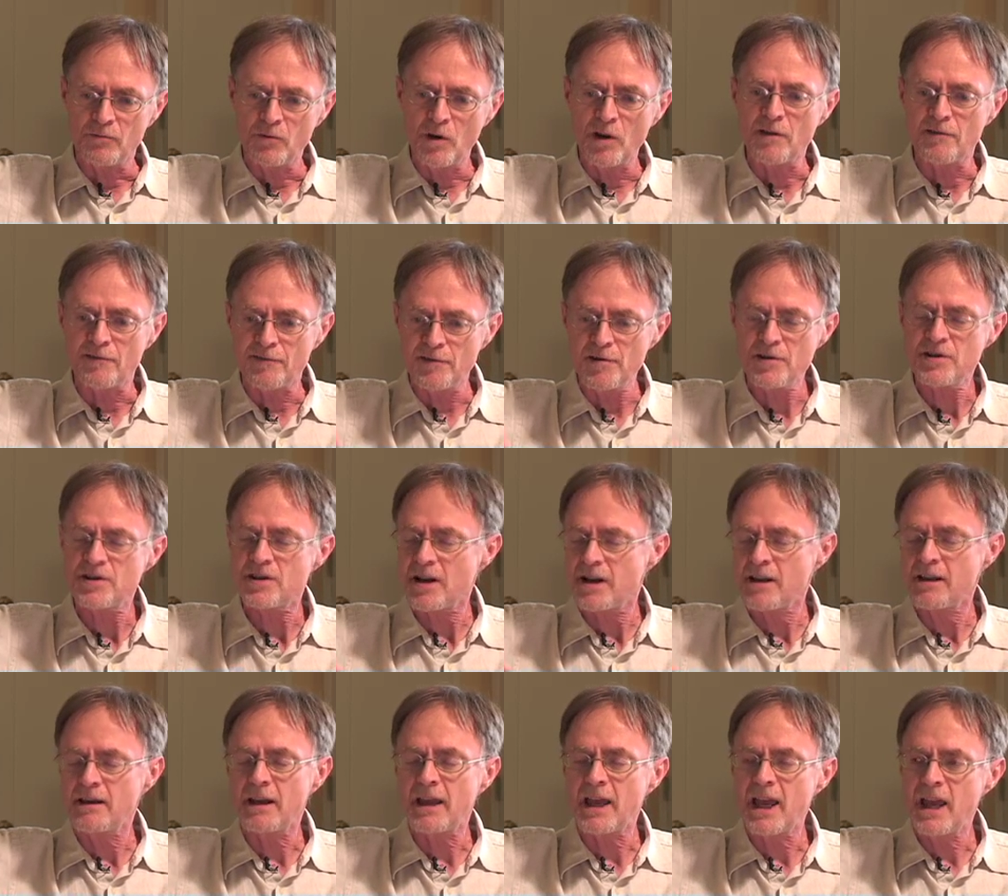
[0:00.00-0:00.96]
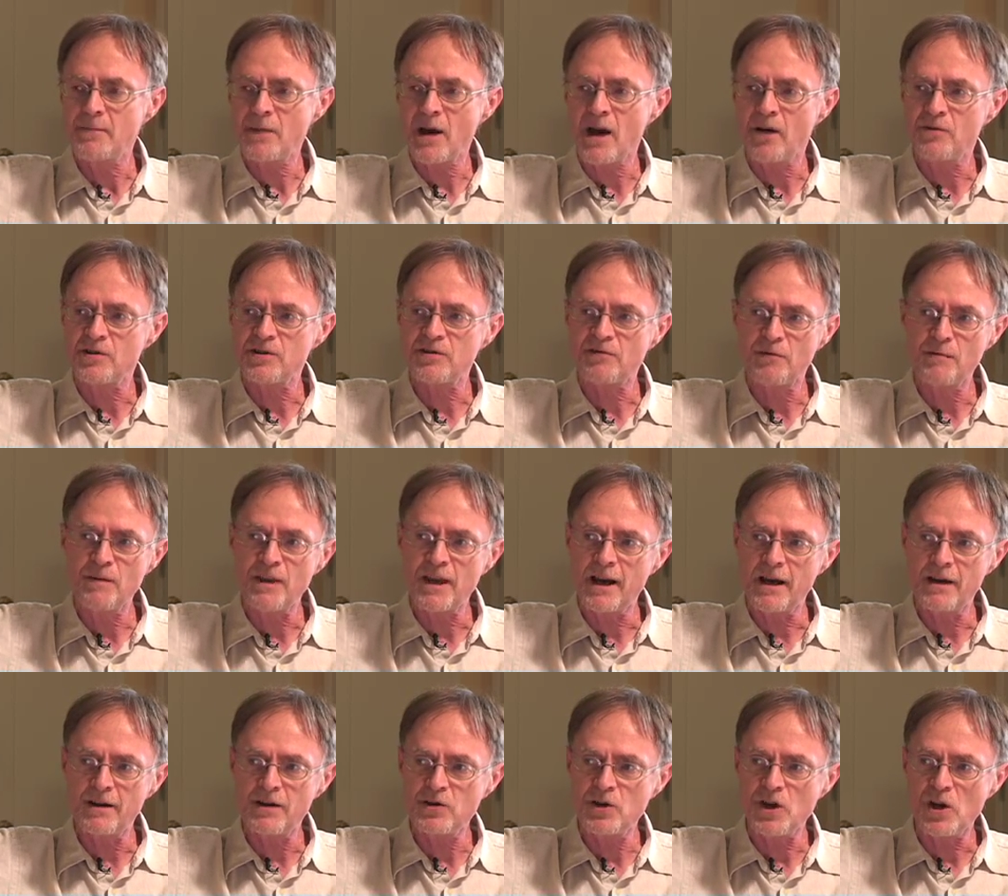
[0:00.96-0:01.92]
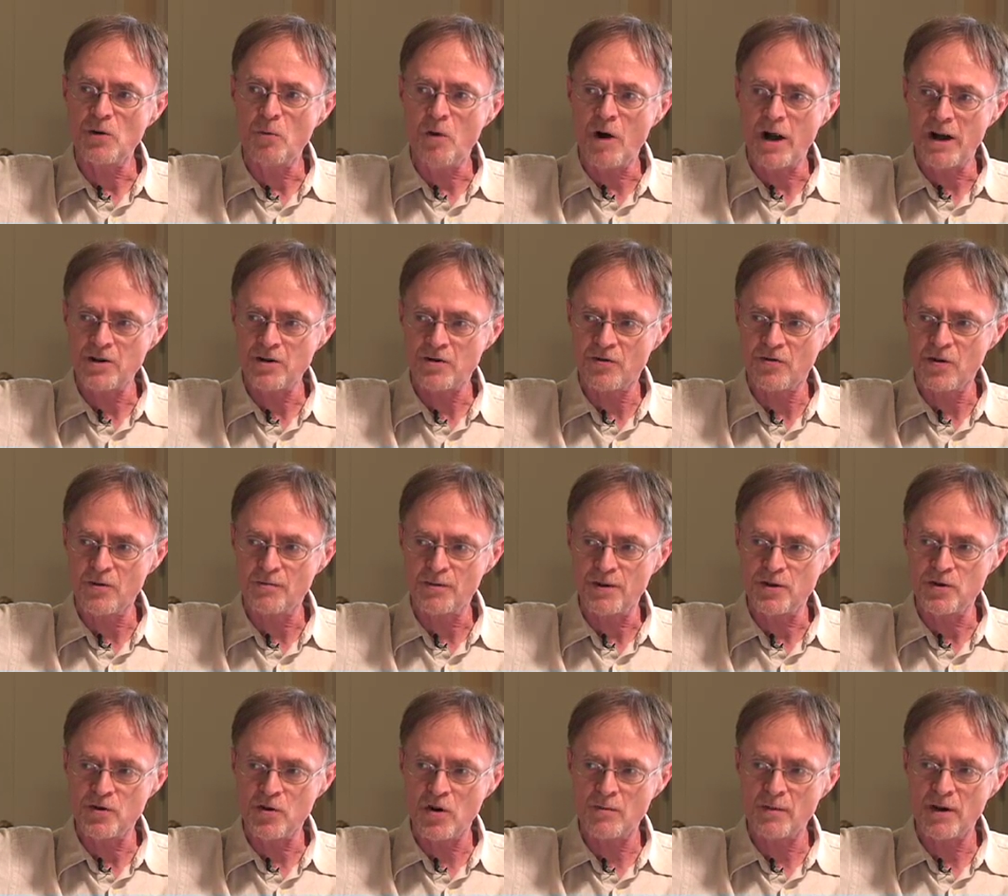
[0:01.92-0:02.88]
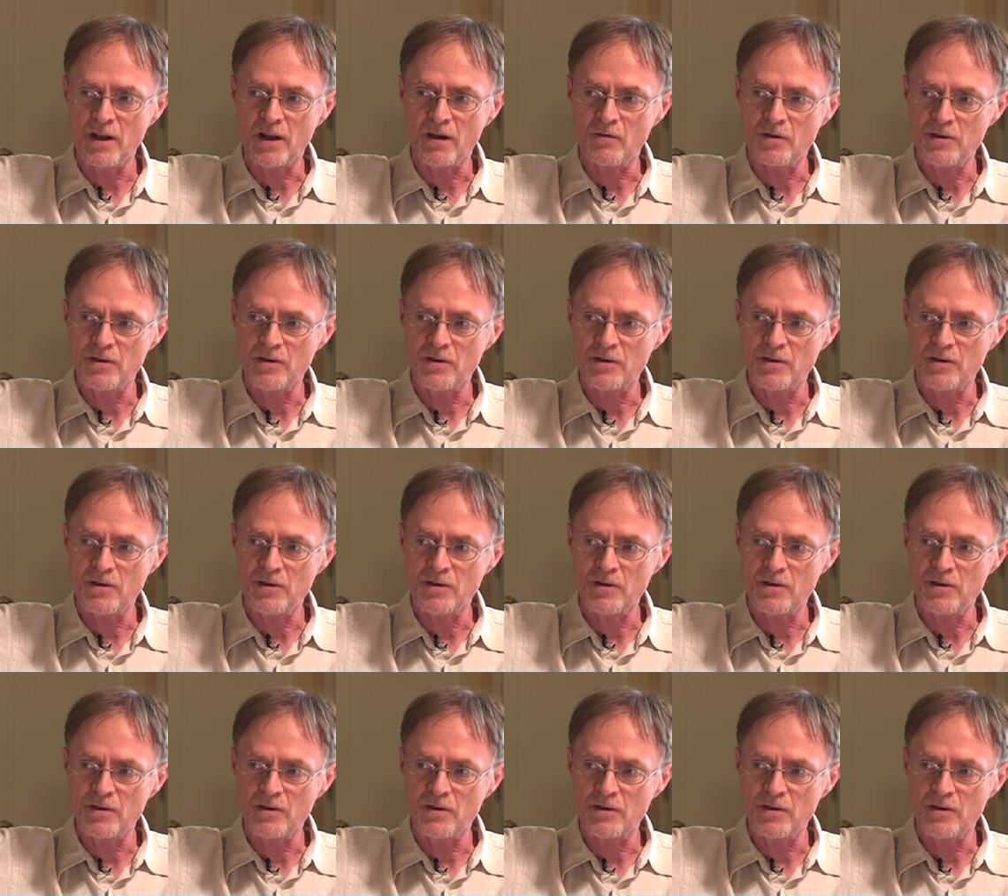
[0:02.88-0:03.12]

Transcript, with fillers: well, the first study that came out was from the Energy Watch Group in Germany,